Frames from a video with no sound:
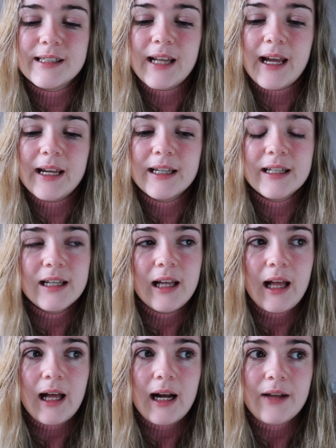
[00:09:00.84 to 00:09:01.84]
today,
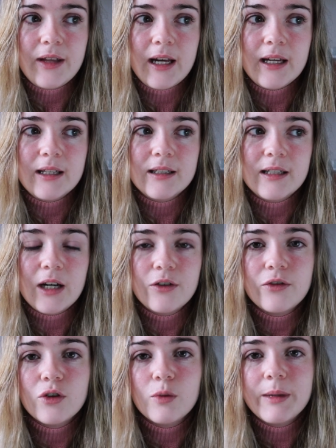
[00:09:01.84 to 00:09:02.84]
and then at
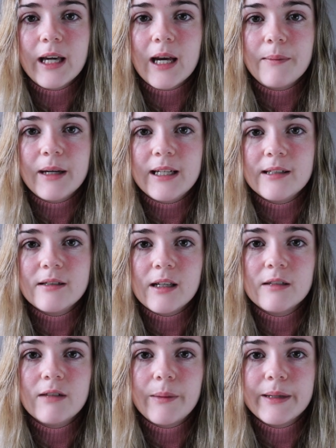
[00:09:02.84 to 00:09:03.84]
4 p.m. I need to
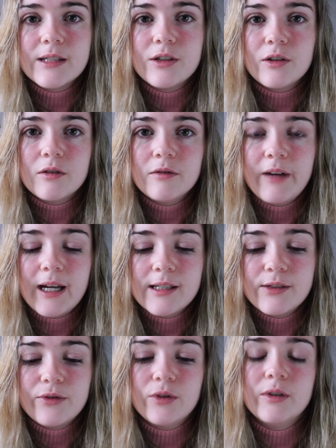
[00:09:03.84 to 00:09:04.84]
take the rabbits to the
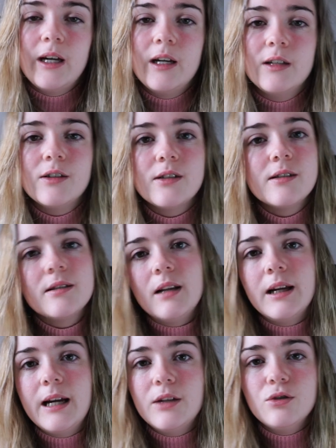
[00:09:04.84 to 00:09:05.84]
vets for their just
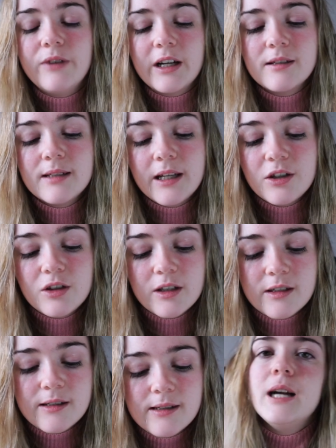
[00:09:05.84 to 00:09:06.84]
like annual
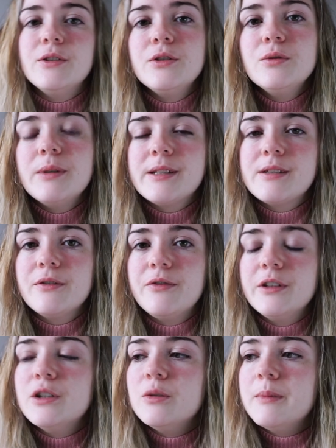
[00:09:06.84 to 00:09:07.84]
vaccinations. I do want to
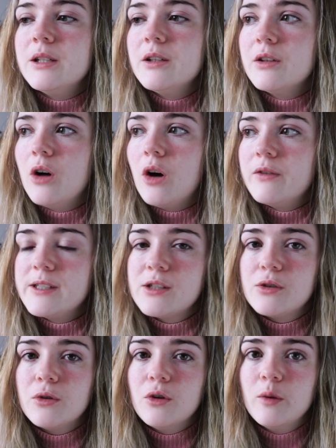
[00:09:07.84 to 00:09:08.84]
film another
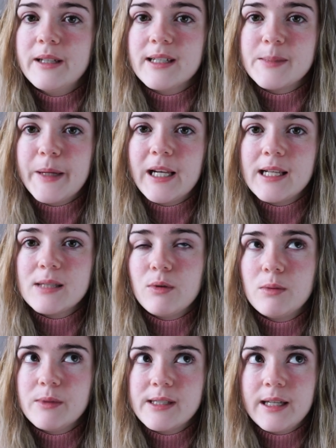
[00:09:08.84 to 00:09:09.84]
office tour because my last
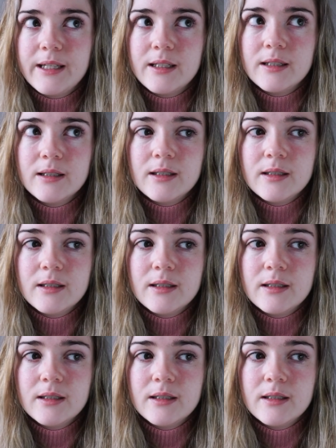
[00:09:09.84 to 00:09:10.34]
one was like